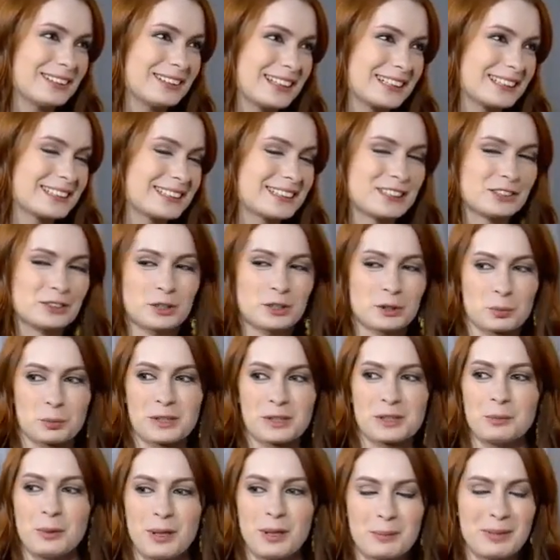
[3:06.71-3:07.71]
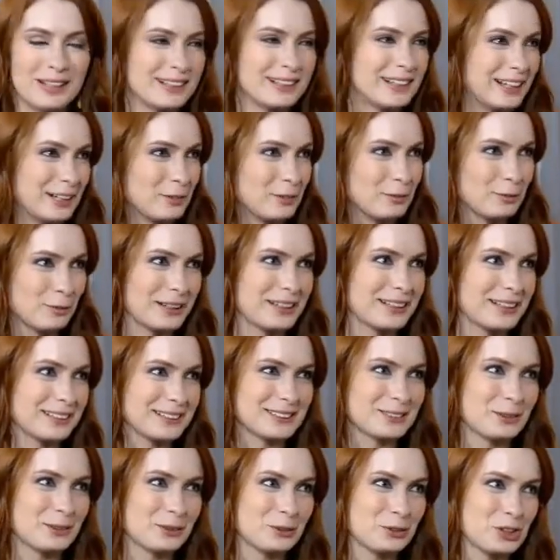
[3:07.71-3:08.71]
Like, it's still 3 women kind of running
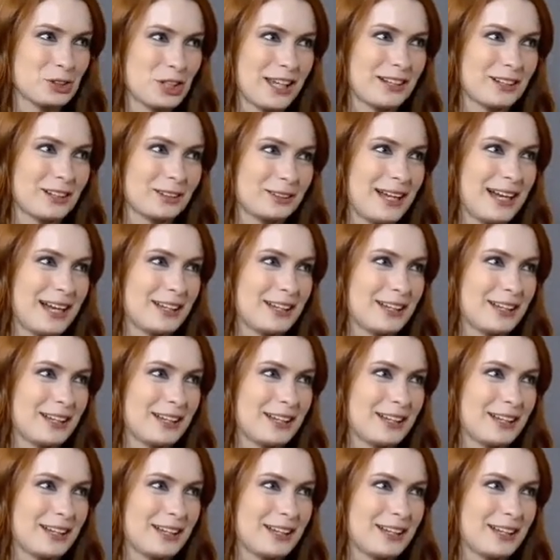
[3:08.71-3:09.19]
this whole channel